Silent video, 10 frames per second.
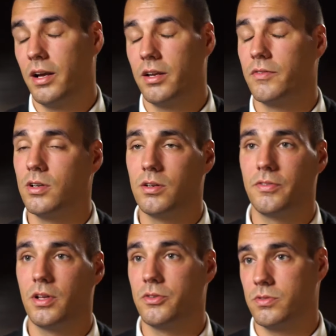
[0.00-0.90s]
I didn't even know
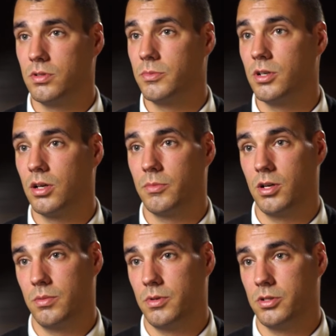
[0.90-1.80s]
if that was really me coming
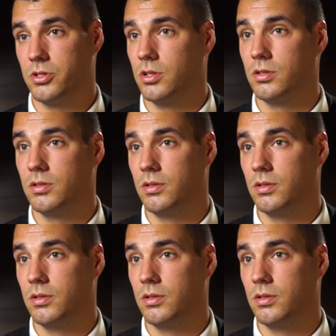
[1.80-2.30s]
out of my shell.